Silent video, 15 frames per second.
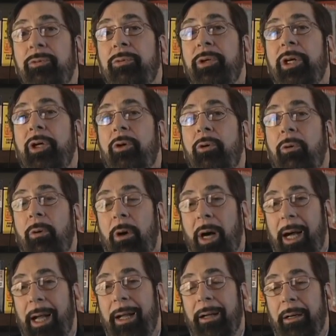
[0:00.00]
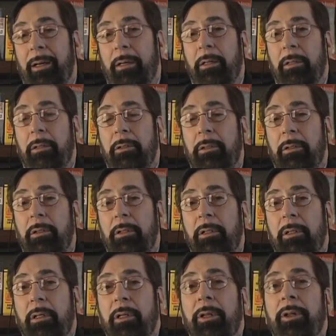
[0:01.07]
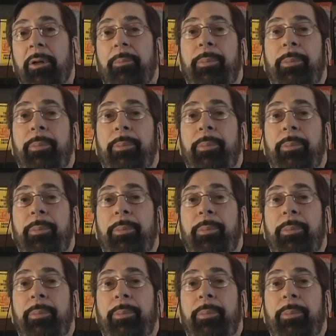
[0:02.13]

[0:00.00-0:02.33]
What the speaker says: require the